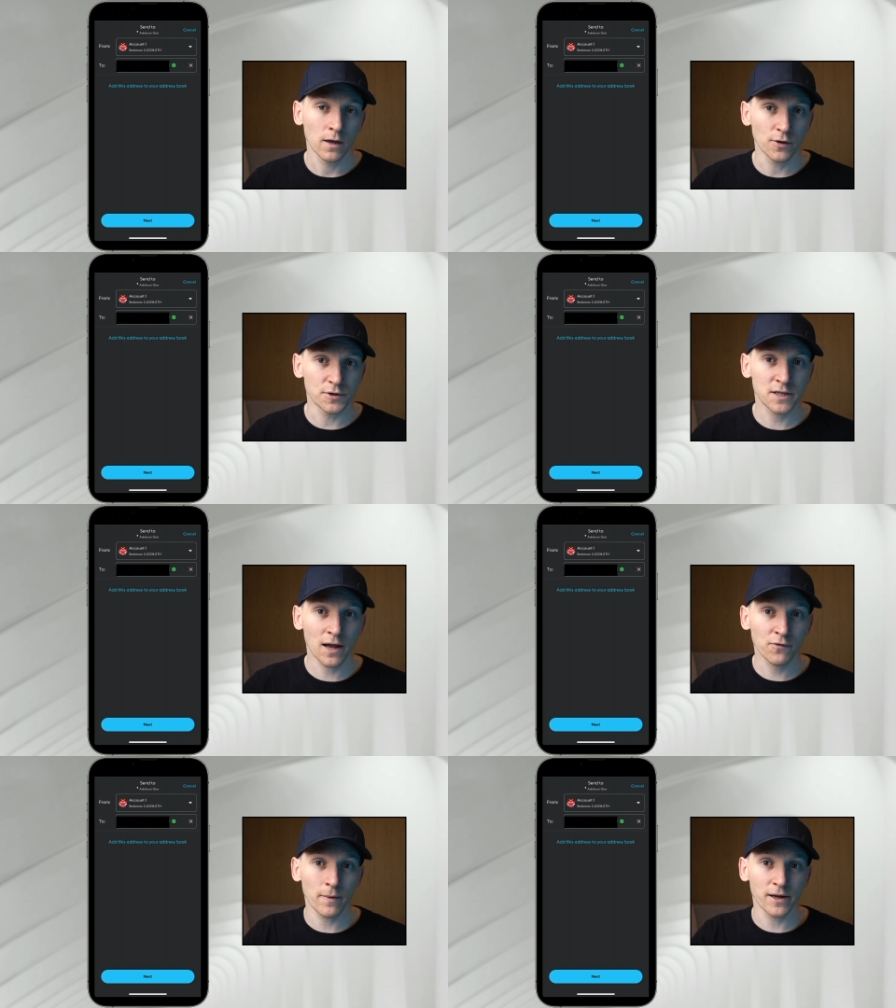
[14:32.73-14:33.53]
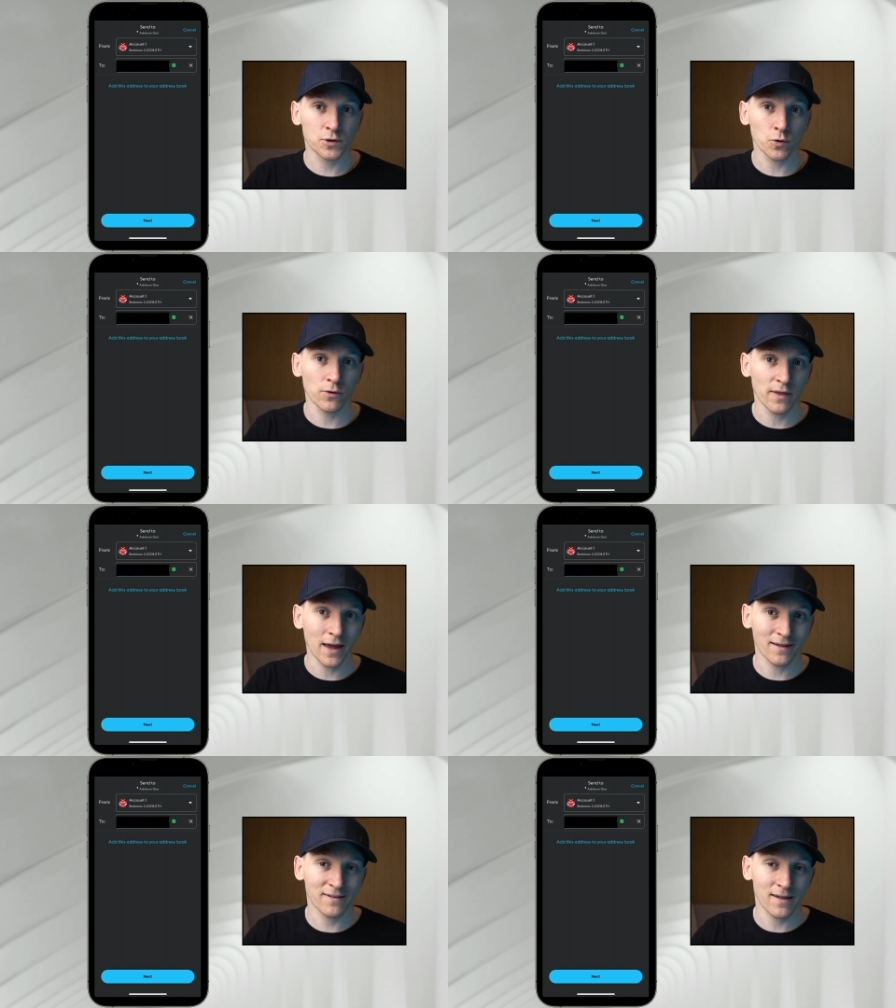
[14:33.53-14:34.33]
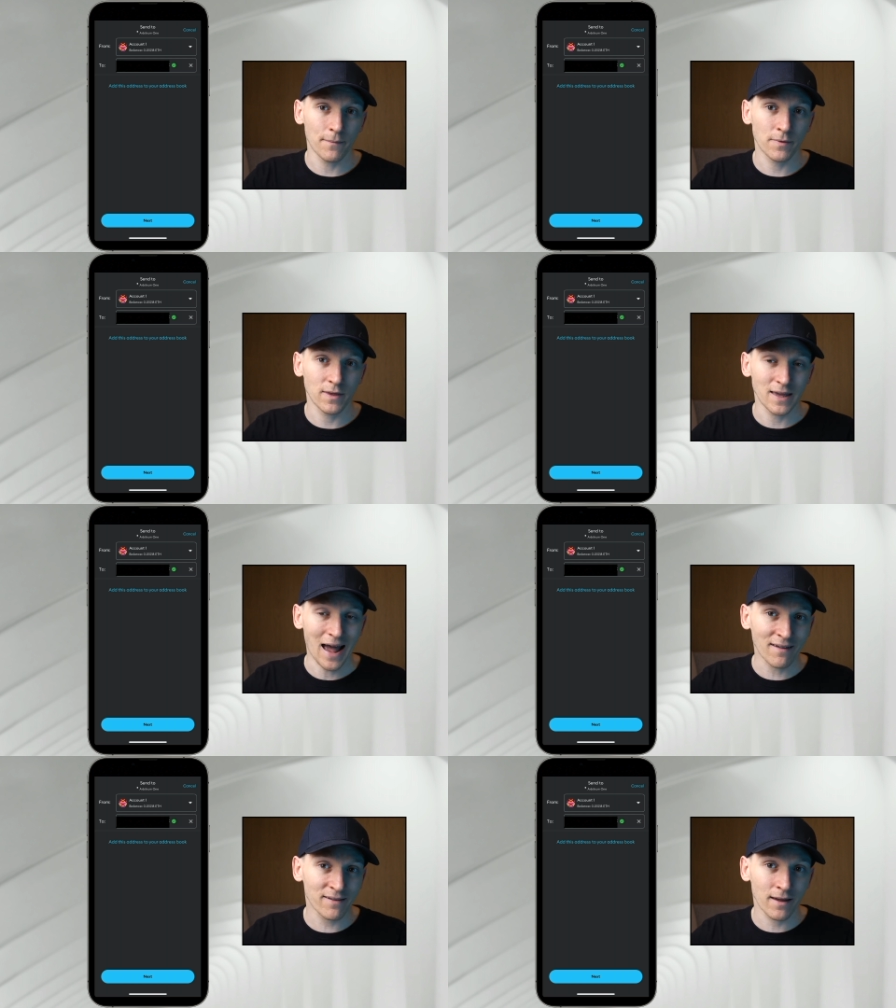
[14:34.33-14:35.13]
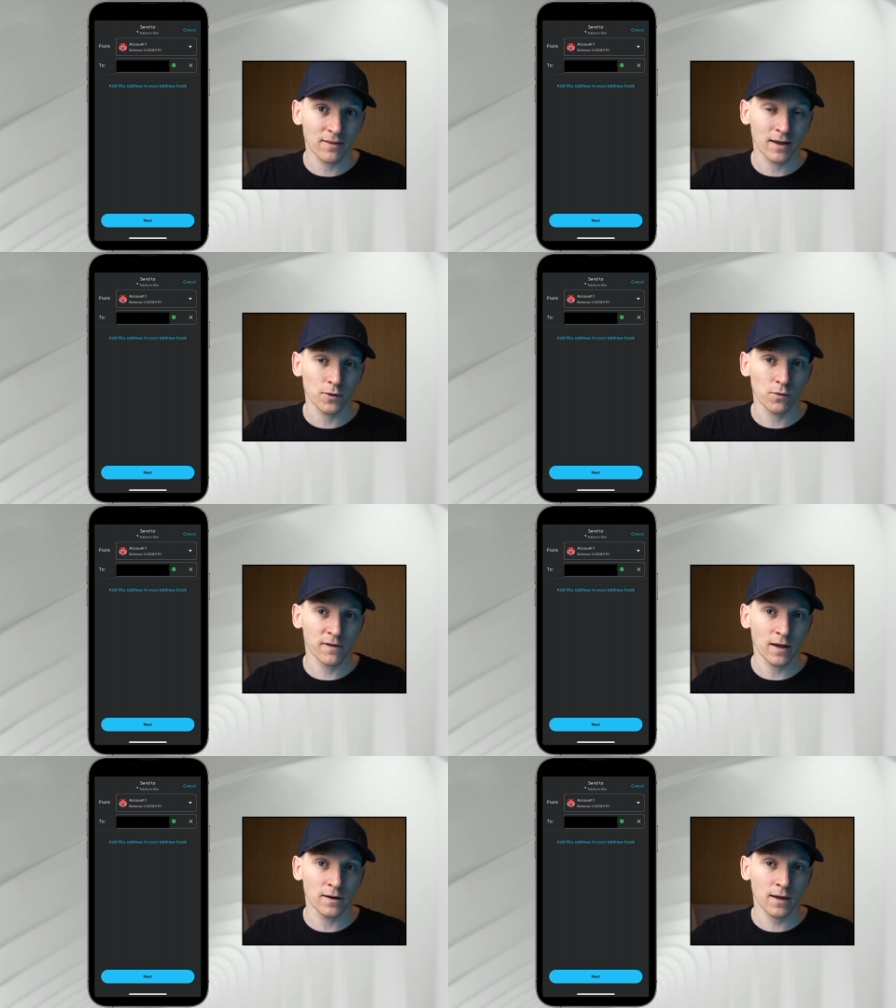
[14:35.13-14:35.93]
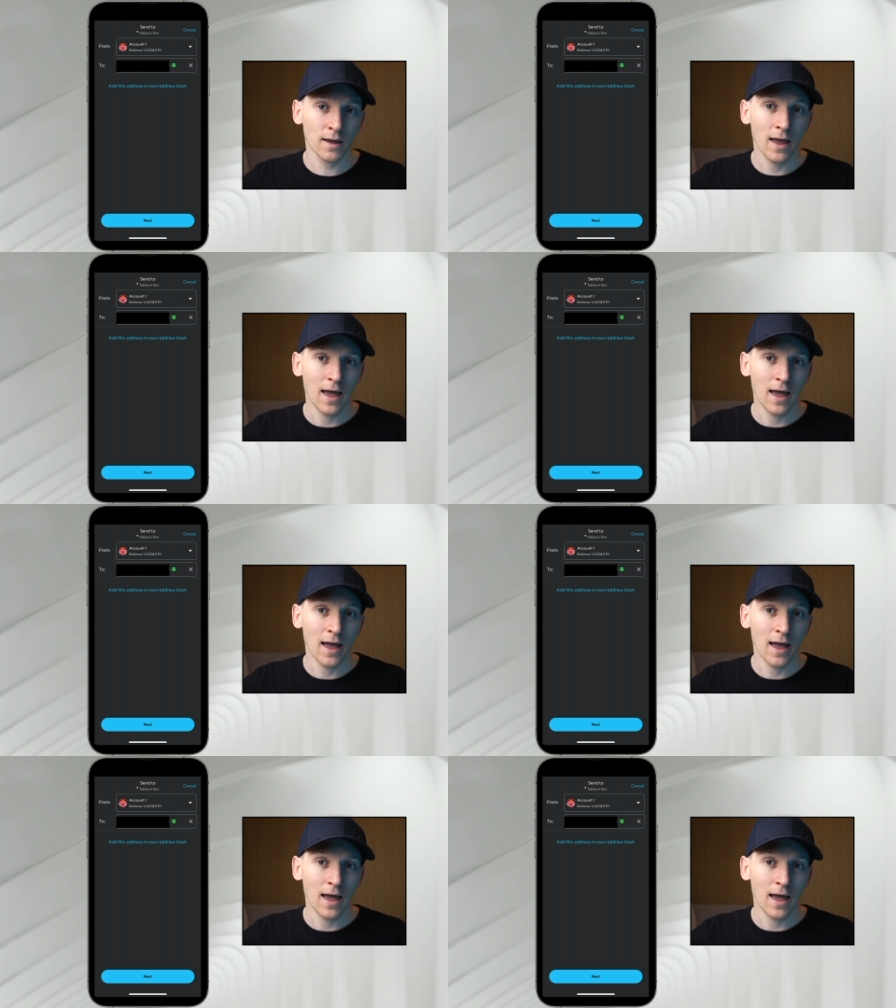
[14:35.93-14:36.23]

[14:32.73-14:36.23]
you just have to make sure that they accept the asset that you're sending